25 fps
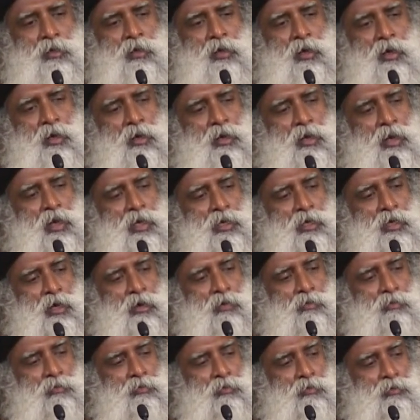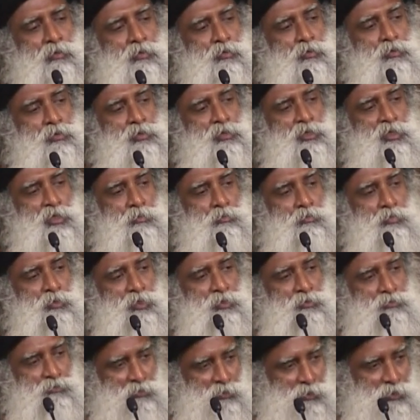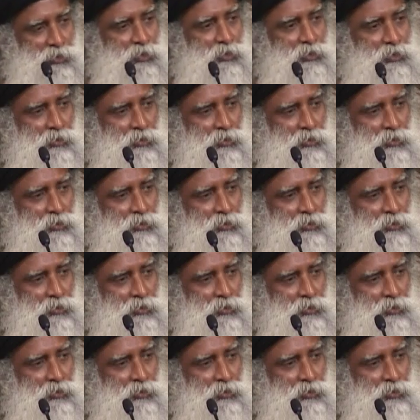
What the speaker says: and lie down, you'll sleep peacefully.